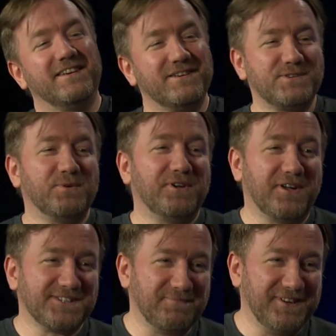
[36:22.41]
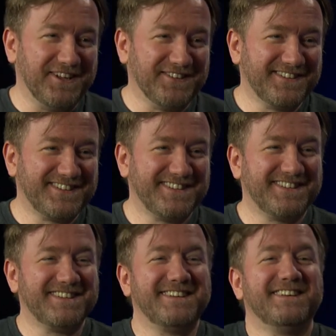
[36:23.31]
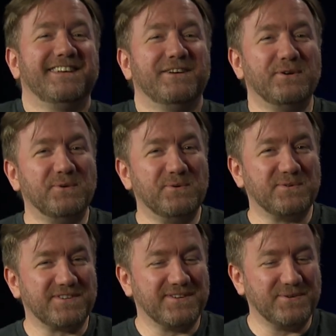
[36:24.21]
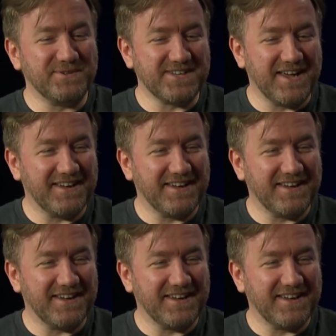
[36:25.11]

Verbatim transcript: So he calls up Neil, who's who's Neil uh,